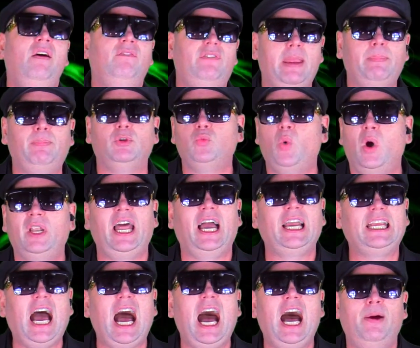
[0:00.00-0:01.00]

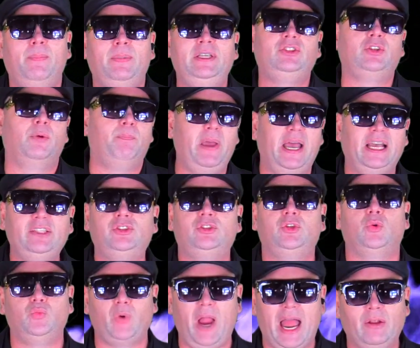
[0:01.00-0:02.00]
Vapers1.com is the best
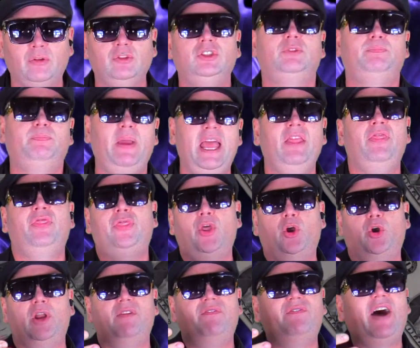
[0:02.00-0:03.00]
around. Spend
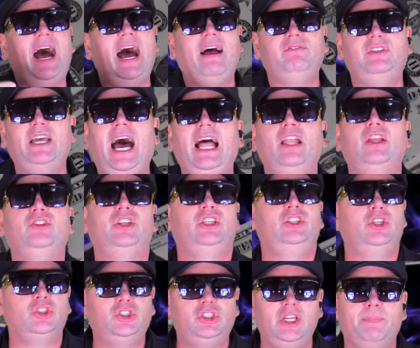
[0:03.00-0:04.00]
$35
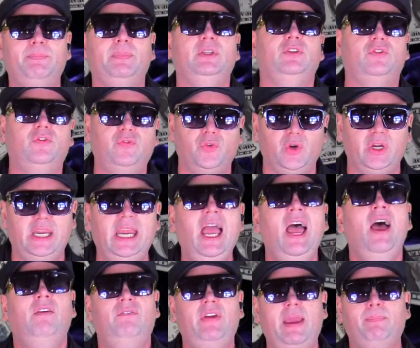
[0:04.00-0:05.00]
and your shipping's free.
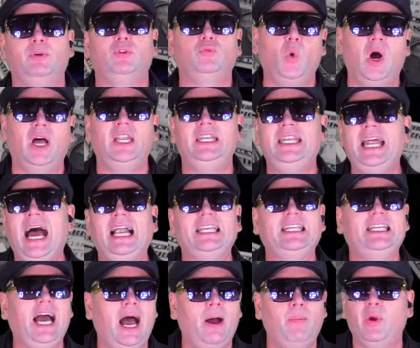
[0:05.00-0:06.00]

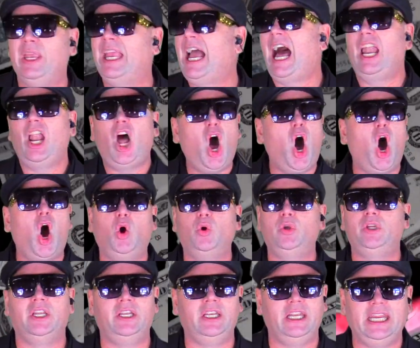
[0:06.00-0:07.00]
Vapers1.com, we got all
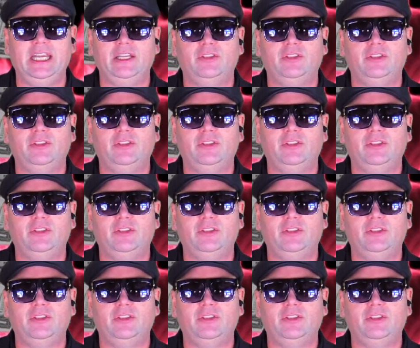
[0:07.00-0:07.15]
you need.